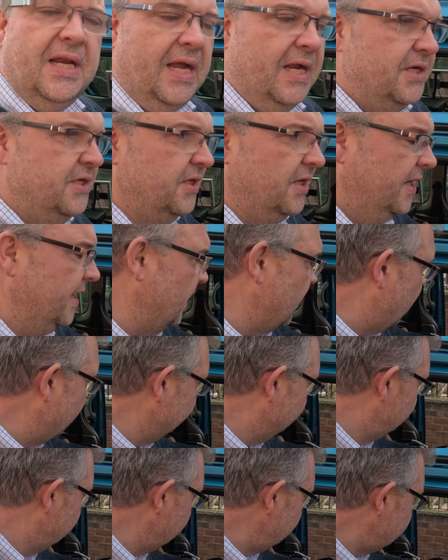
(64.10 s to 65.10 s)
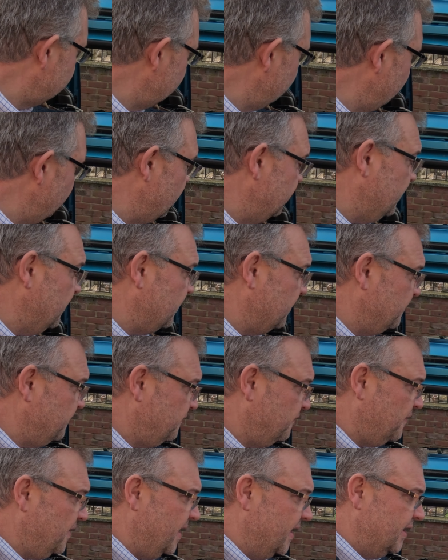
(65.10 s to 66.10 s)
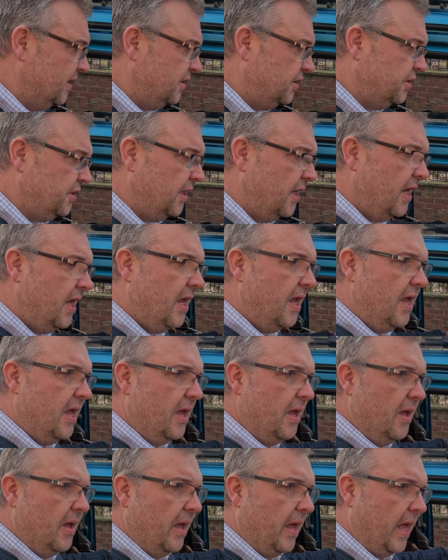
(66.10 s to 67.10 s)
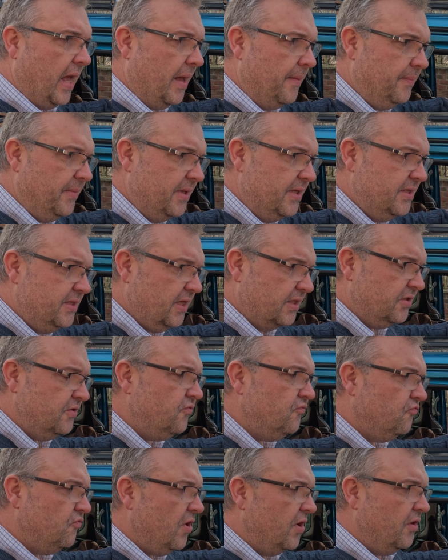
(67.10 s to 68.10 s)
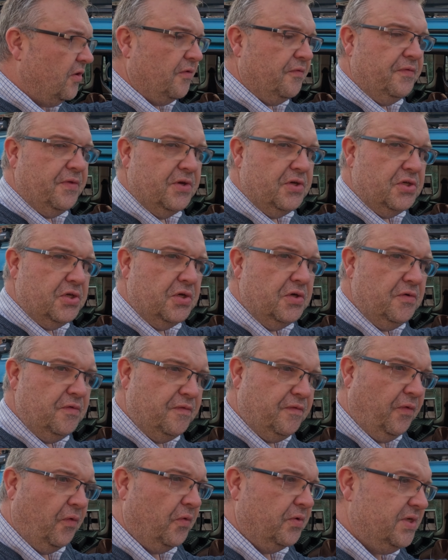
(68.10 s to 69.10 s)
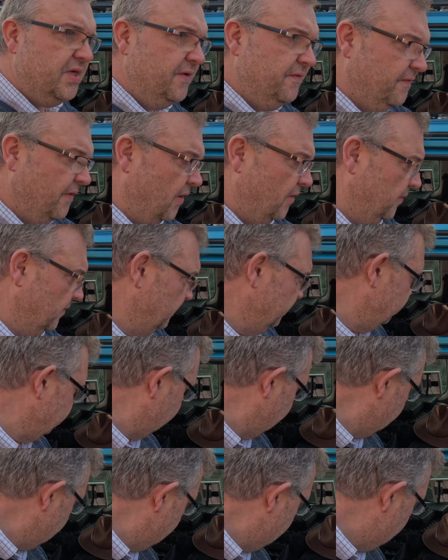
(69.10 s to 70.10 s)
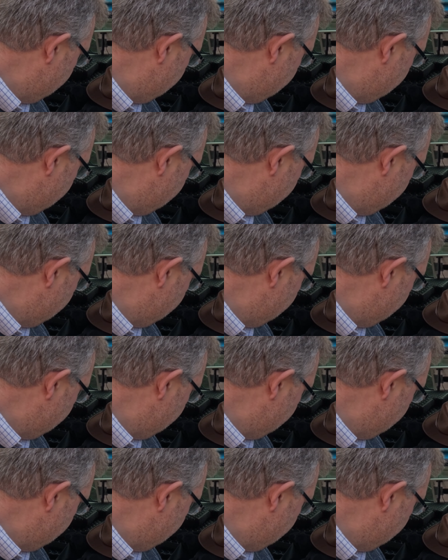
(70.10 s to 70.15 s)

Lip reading: actually. I've just learned that the fridge doesn't run off the 240 volt